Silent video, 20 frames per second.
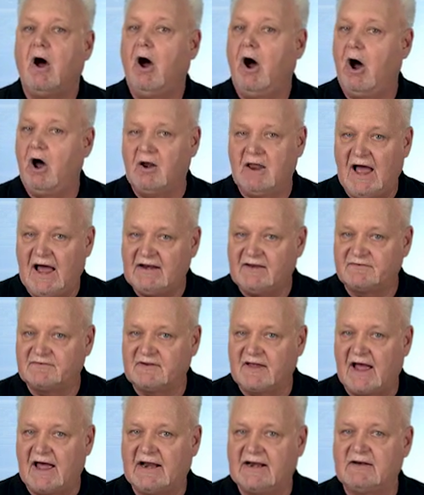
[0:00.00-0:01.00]
All I
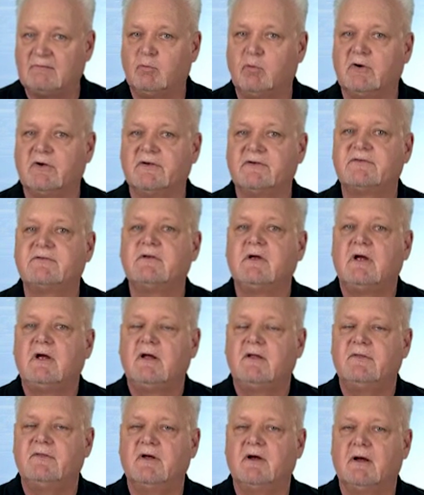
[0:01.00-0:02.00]
decided was
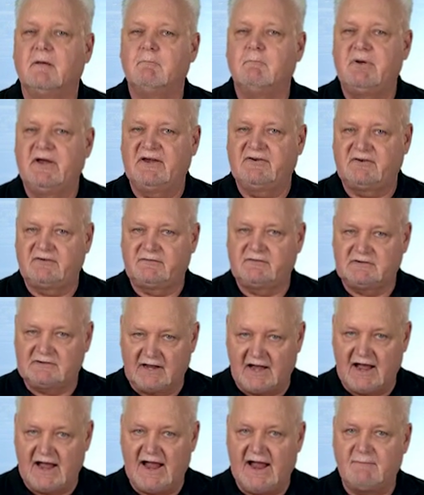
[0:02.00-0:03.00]
the best
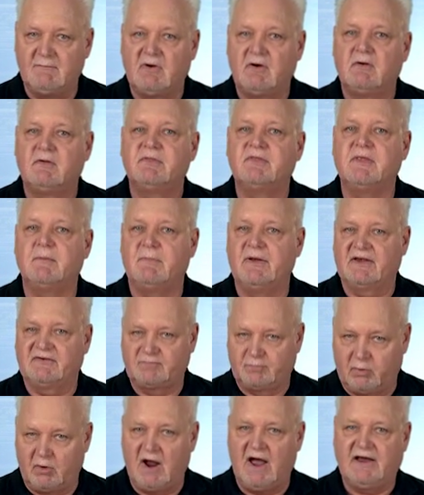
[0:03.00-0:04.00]
time, the
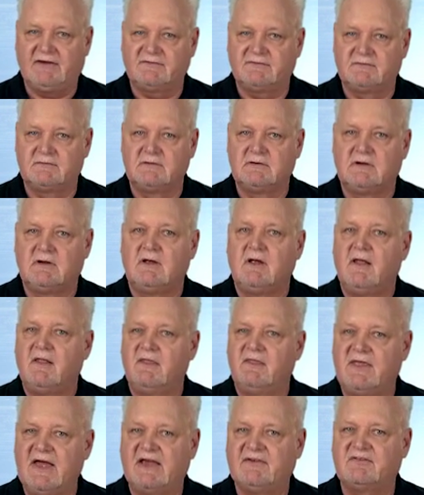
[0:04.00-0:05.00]
best price.
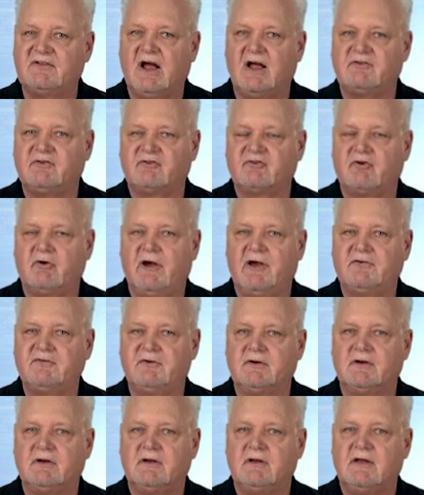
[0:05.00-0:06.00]
That's not
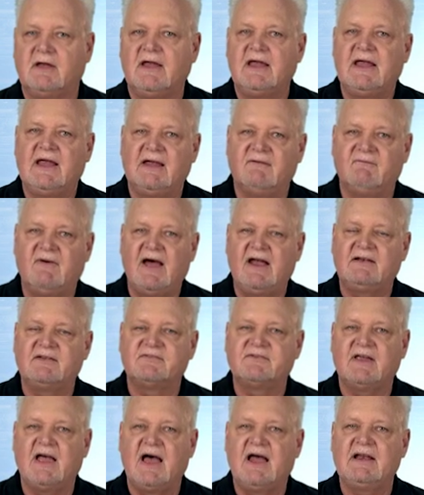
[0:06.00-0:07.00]
discretion. If I
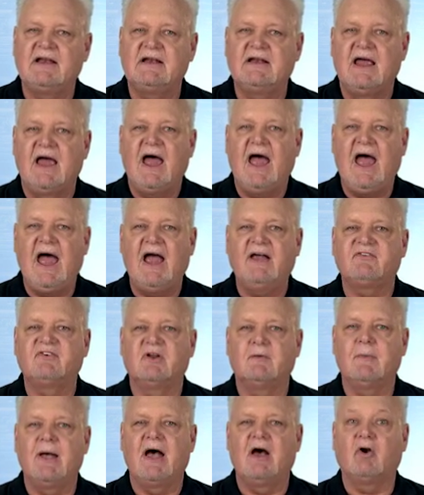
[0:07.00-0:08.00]
decided
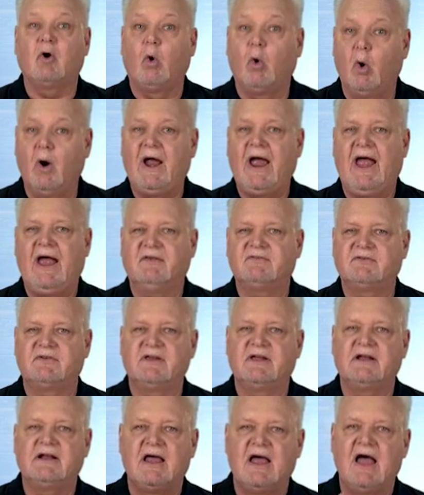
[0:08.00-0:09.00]
action amount or
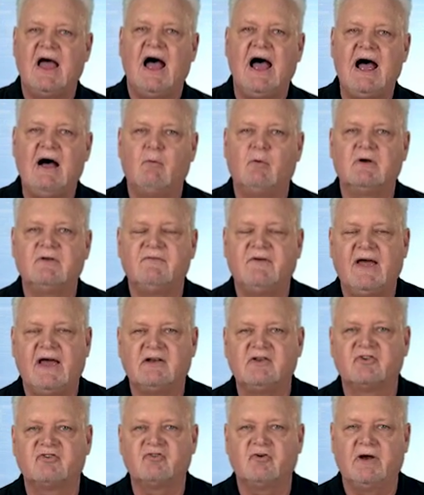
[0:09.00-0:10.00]
asset, I would have
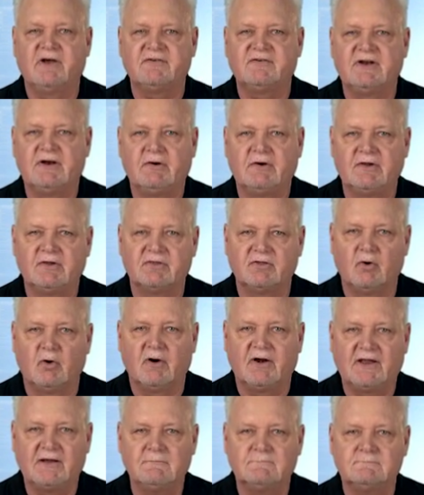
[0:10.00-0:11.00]
had discretionary
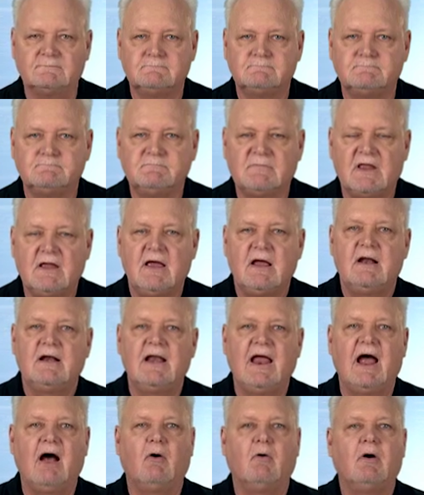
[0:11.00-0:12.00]
authority.
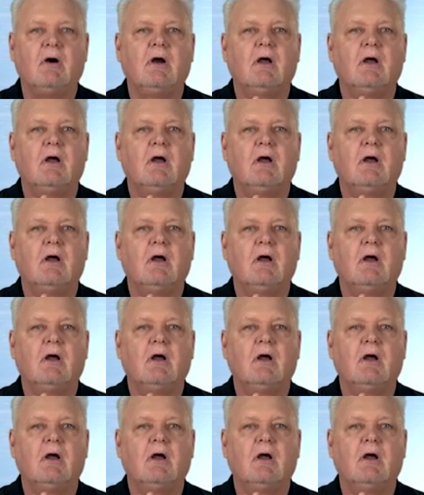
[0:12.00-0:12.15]
Now,